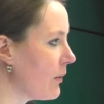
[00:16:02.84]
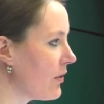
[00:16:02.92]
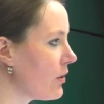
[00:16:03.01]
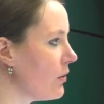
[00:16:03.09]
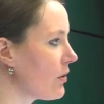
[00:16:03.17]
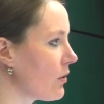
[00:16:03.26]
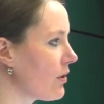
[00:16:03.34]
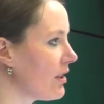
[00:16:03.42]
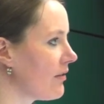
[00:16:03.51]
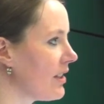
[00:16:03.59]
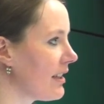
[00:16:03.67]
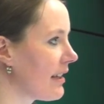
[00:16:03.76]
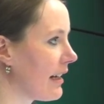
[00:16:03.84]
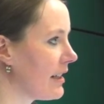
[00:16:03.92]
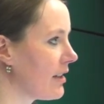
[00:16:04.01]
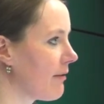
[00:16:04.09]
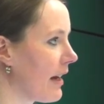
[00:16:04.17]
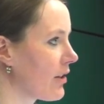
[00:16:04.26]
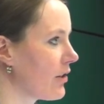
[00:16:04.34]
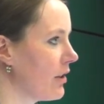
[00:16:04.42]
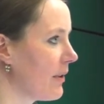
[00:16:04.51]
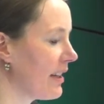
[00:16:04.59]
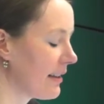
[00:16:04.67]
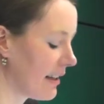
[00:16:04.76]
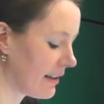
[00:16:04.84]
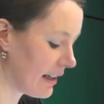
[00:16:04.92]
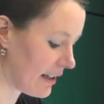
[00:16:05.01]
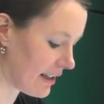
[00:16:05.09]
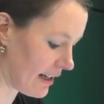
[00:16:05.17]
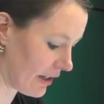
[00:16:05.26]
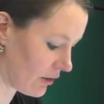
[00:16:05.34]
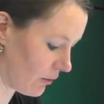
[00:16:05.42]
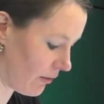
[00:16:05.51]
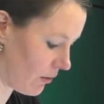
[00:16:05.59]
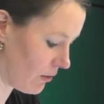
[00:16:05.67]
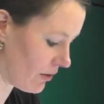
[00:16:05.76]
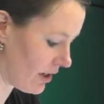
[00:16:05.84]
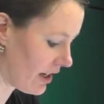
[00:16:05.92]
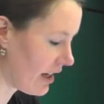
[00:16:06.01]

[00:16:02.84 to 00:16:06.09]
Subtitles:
with 2 sources of dissatisfaction with existing international thought.